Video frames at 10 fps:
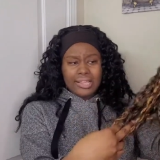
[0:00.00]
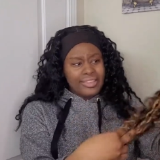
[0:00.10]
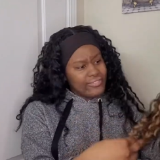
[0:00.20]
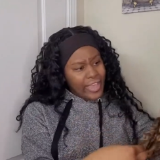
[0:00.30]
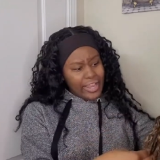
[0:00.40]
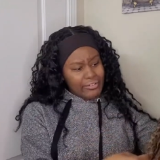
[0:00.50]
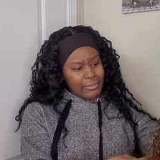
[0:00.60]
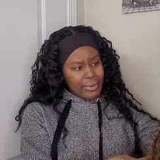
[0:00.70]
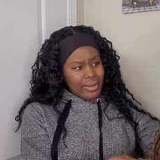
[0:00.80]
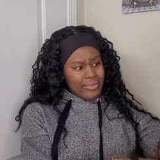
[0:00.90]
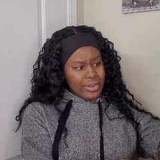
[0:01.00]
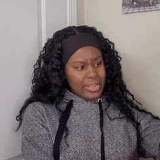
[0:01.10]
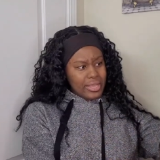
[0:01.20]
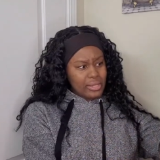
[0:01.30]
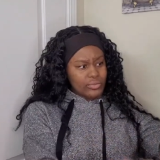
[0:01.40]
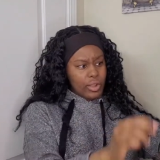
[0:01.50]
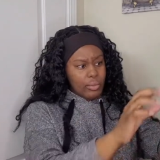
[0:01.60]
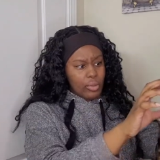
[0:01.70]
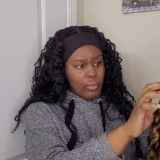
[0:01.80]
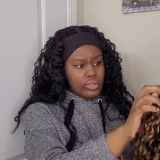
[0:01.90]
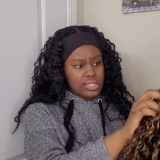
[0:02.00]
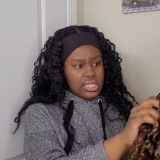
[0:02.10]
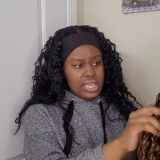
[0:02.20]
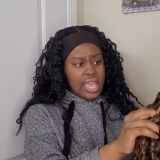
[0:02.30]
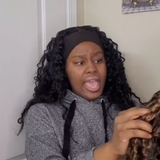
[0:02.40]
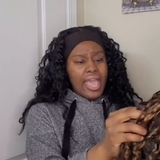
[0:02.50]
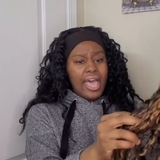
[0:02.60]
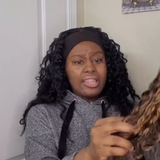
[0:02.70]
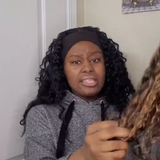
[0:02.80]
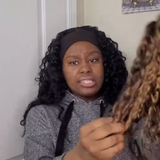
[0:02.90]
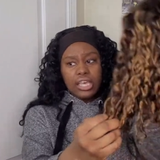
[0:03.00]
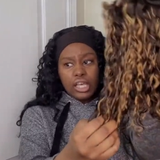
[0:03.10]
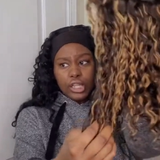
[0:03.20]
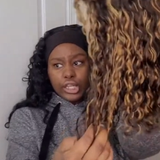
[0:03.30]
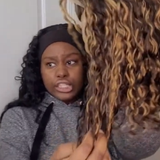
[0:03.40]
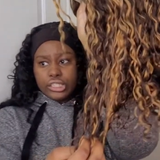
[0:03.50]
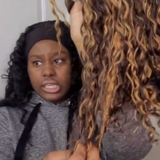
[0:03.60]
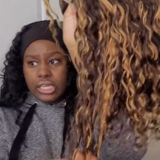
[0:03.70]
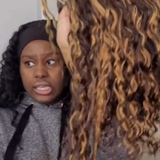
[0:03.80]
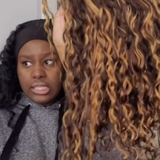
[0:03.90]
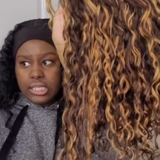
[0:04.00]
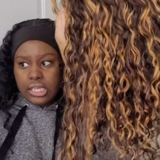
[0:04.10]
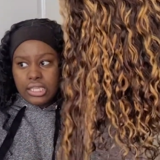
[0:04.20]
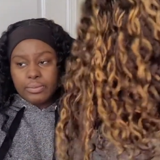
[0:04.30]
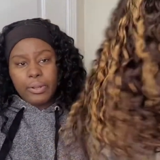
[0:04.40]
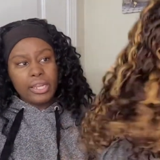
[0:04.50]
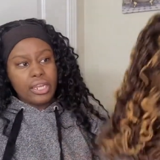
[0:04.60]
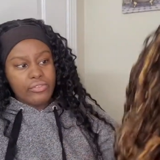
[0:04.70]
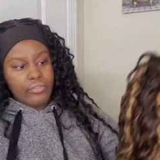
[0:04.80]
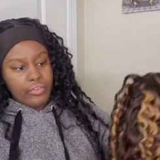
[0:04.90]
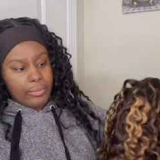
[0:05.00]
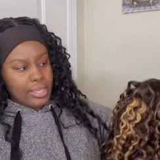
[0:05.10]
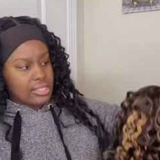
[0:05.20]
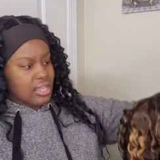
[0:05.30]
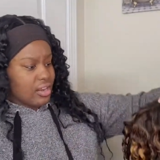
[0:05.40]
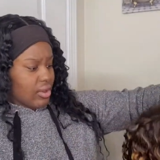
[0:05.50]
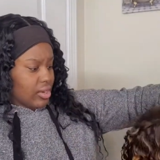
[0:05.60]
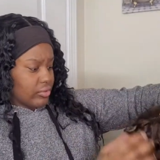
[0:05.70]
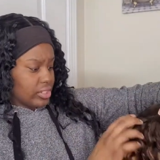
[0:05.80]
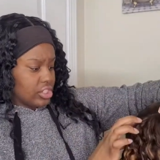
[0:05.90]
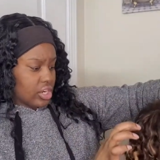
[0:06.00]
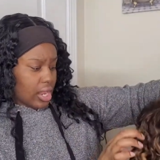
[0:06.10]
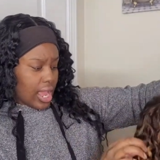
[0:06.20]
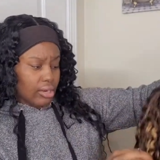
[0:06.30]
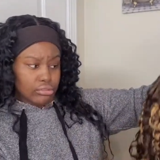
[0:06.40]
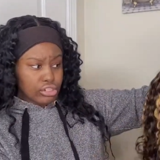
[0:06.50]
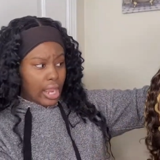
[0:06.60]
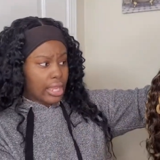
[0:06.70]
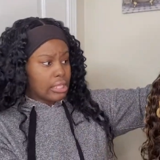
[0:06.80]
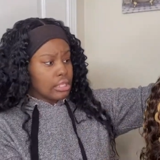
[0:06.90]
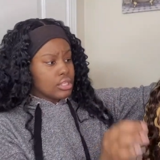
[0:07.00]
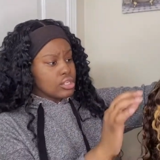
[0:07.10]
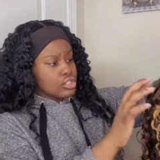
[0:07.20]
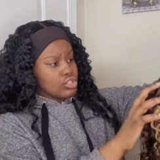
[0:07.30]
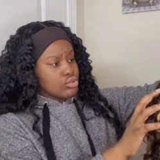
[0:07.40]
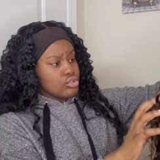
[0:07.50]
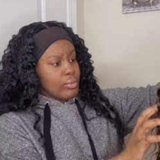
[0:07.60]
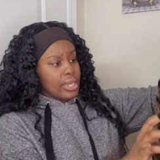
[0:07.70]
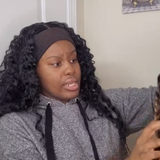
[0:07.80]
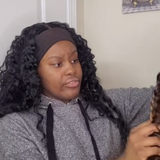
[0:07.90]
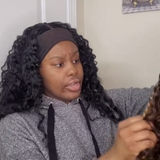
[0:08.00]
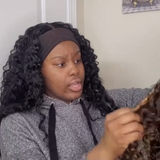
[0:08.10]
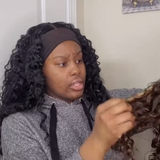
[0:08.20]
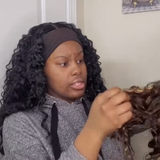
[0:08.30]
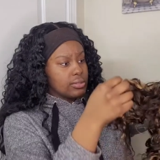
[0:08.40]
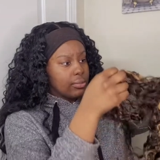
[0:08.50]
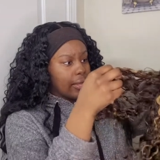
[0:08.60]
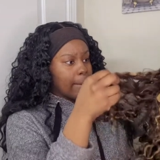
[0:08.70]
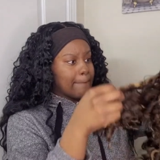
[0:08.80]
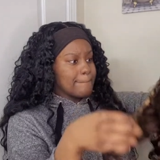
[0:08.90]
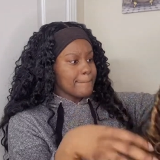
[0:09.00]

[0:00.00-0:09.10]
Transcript: the factory or wherever it comes from, and we'll see how this color does. It's pretty different for me because y'all know I don't really try, too many different colors, but